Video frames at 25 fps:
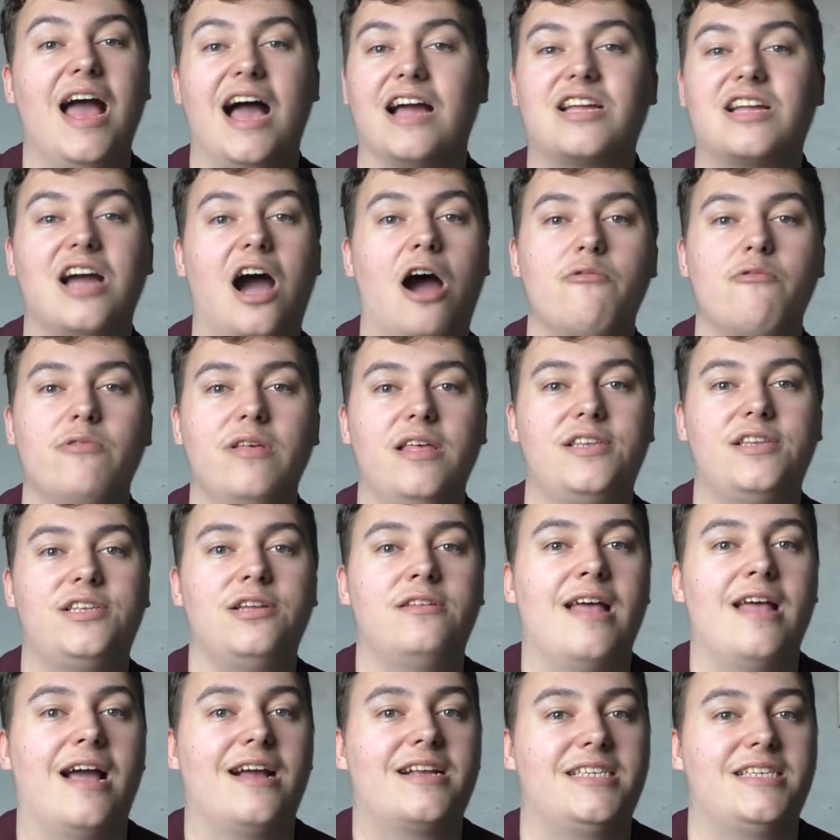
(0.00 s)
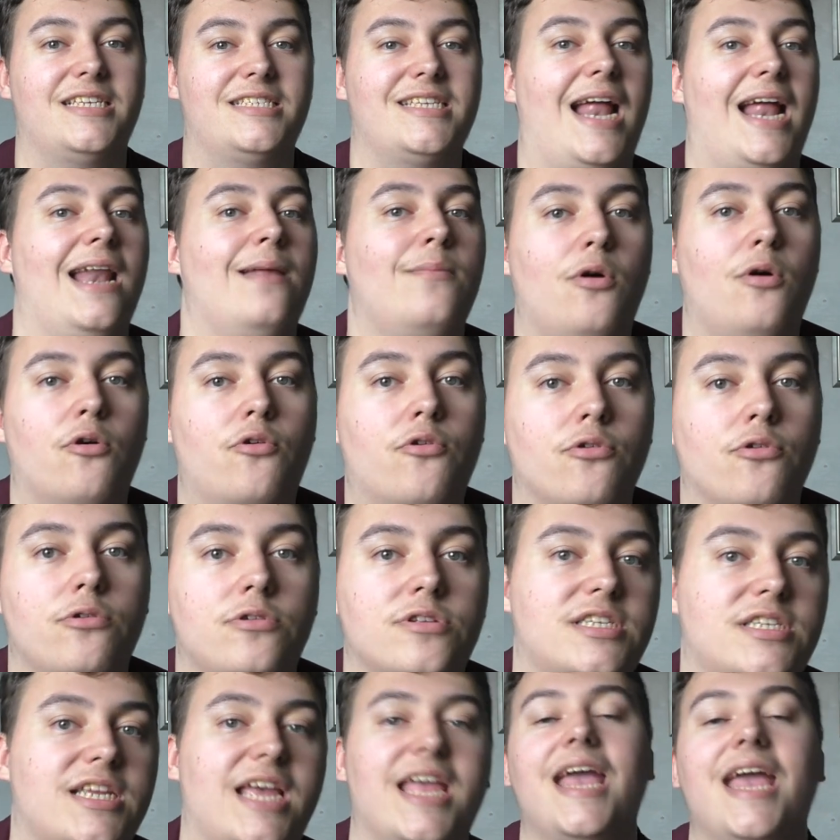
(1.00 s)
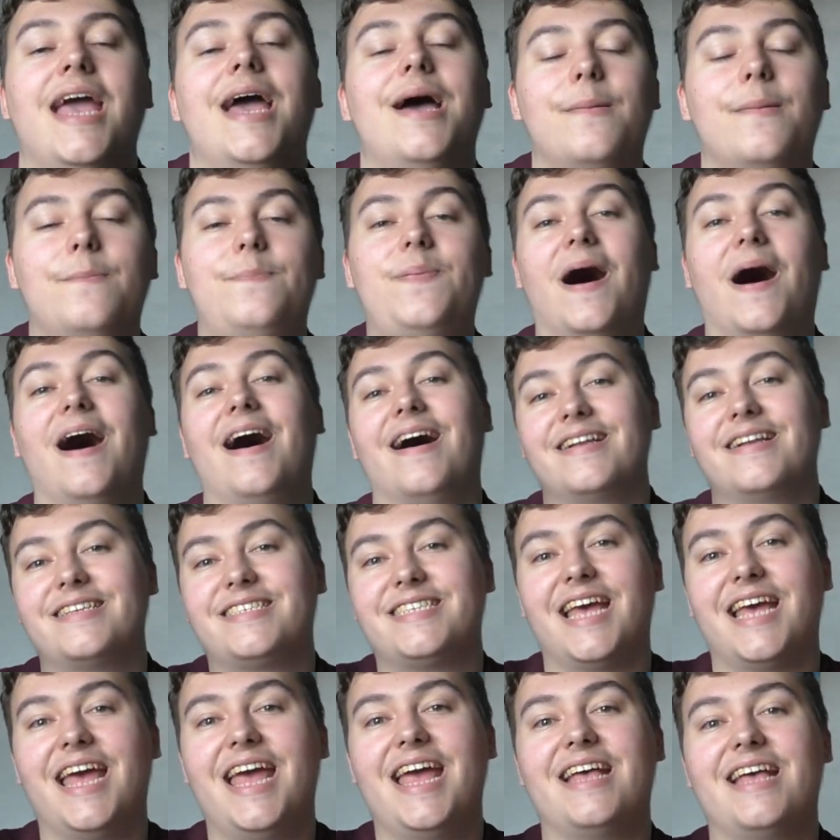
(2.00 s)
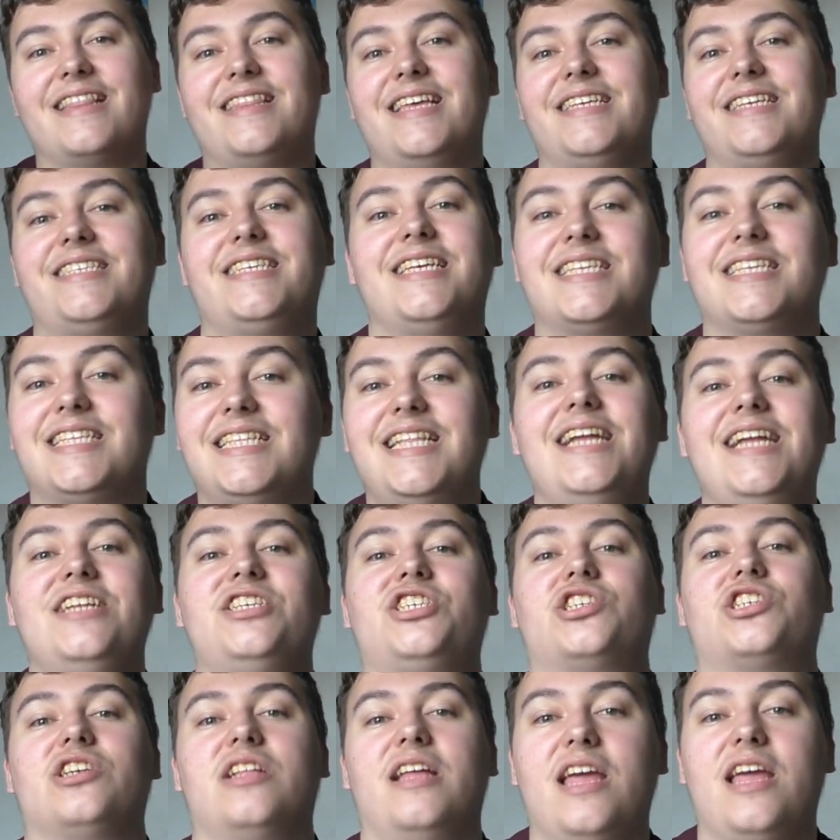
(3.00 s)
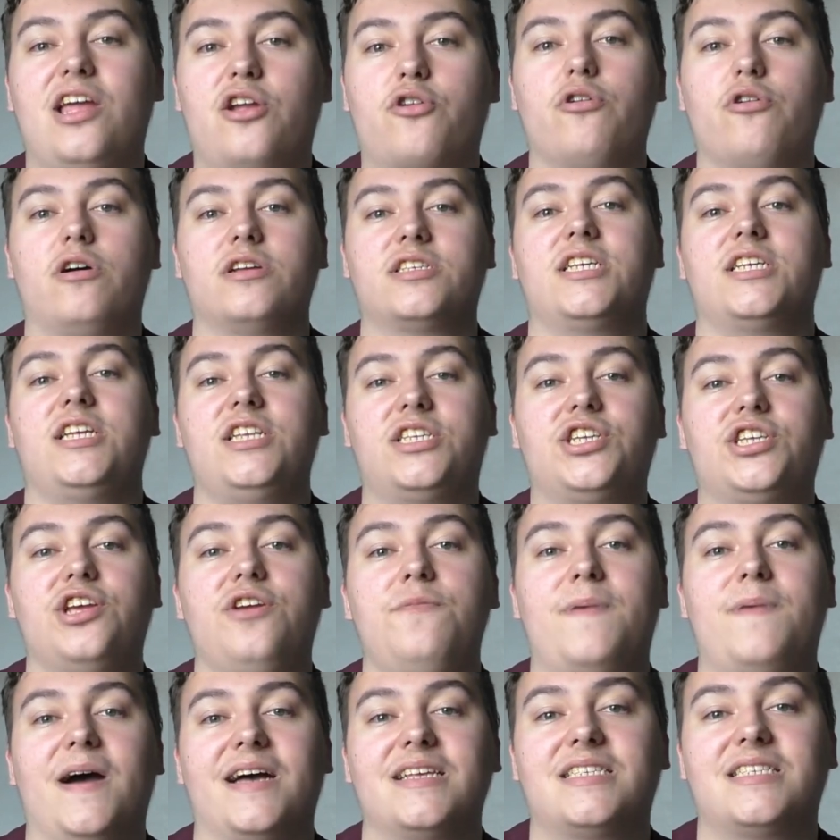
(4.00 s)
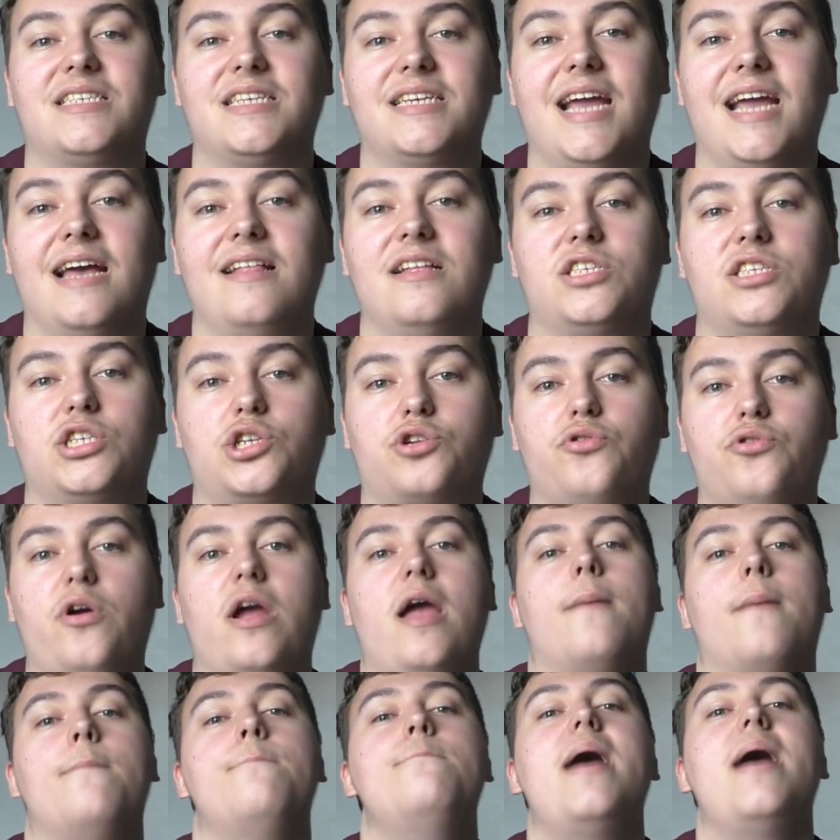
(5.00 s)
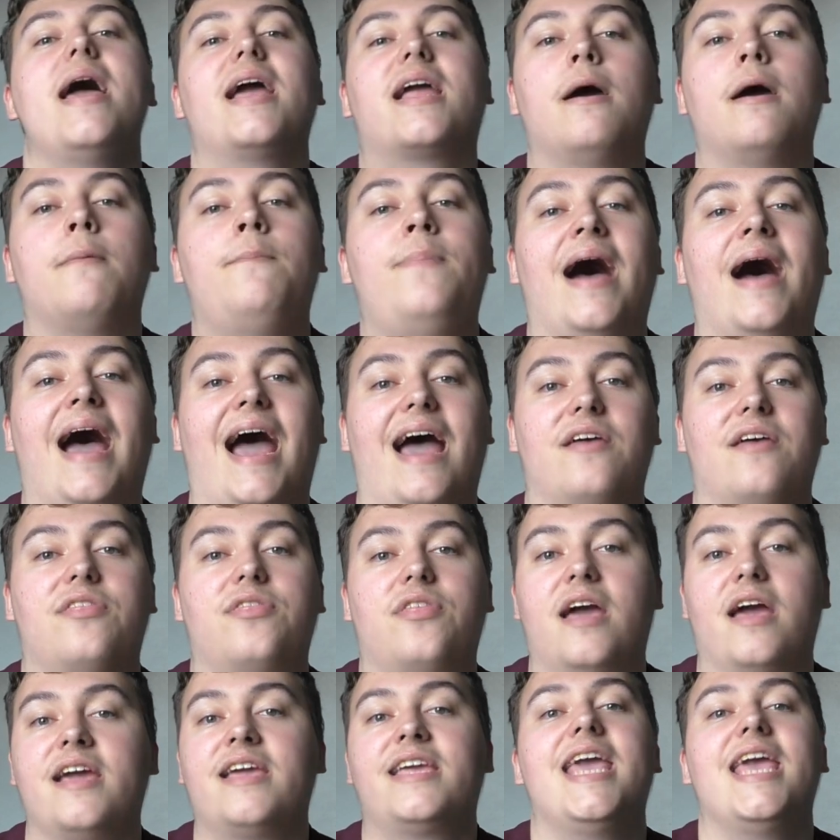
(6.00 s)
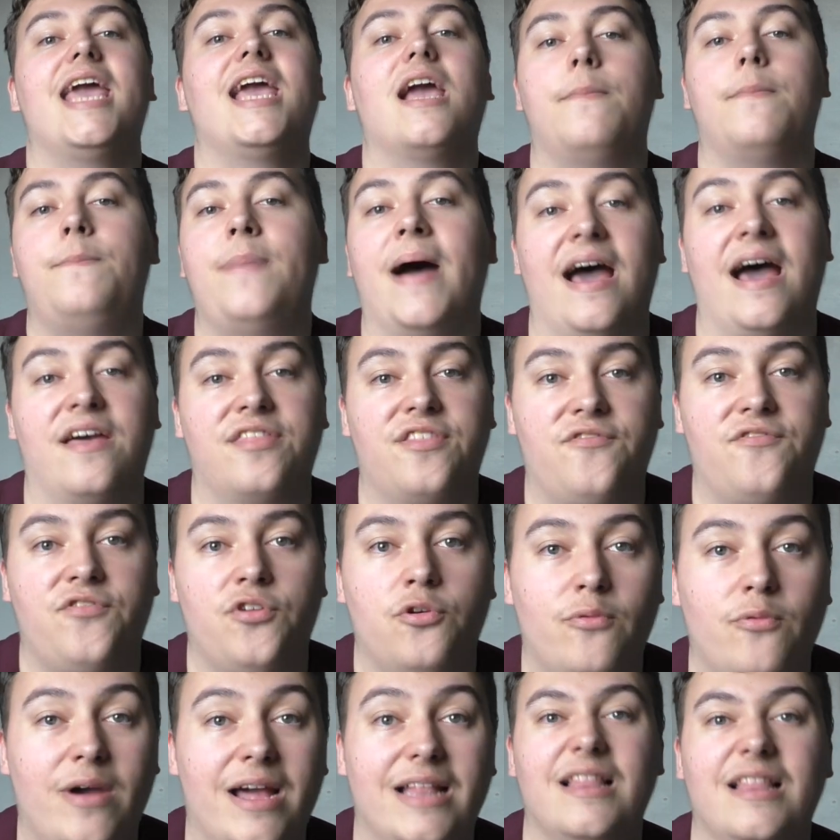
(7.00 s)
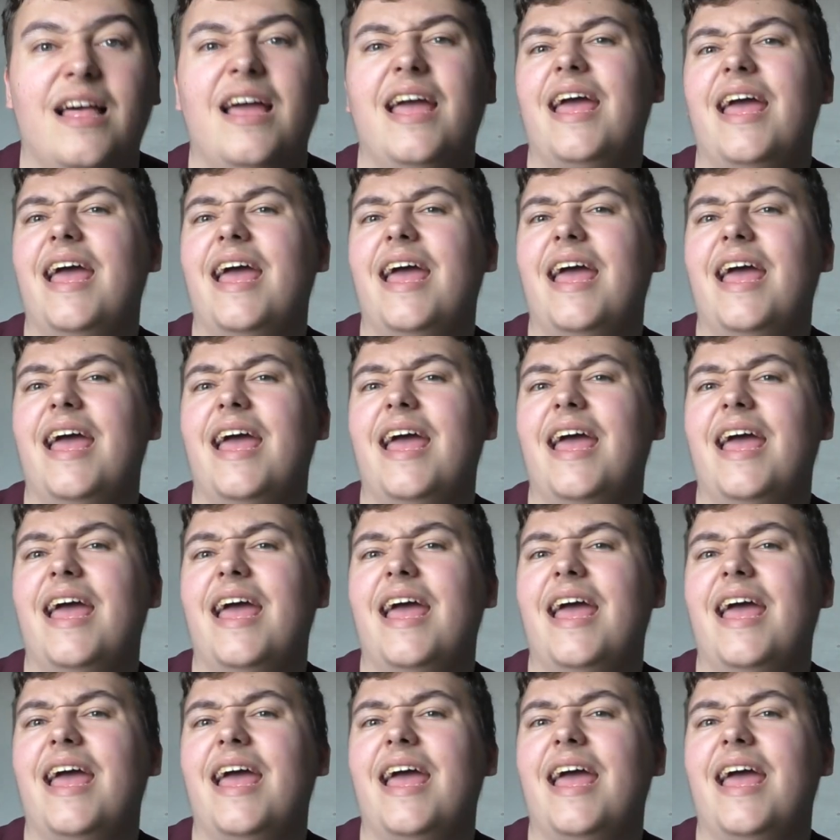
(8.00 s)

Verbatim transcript: I can't really do that because it's animal cruelty, but this is literally crossing two paths together to create a mega path, a gigapath, if you will.